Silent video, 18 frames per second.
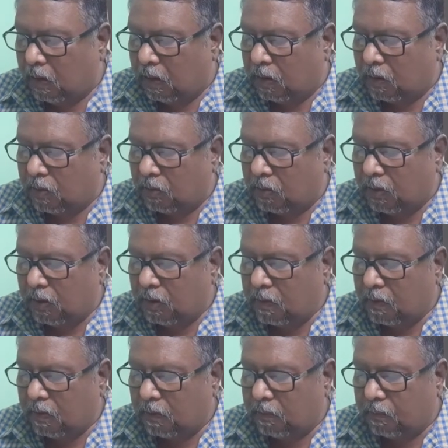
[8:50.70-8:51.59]
So
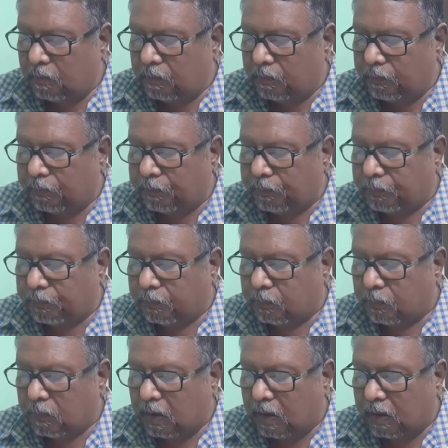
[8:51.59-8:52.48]
these
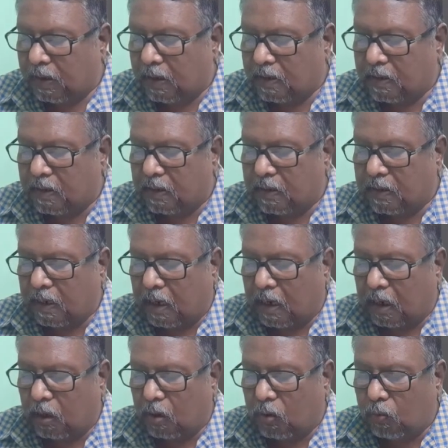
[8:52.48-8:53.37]
testes
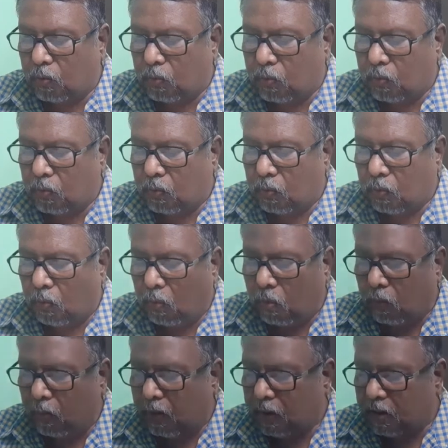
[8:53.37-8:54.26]
are two
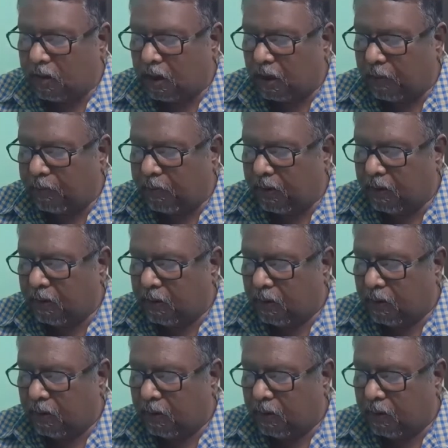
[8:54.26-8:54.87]
oval shaped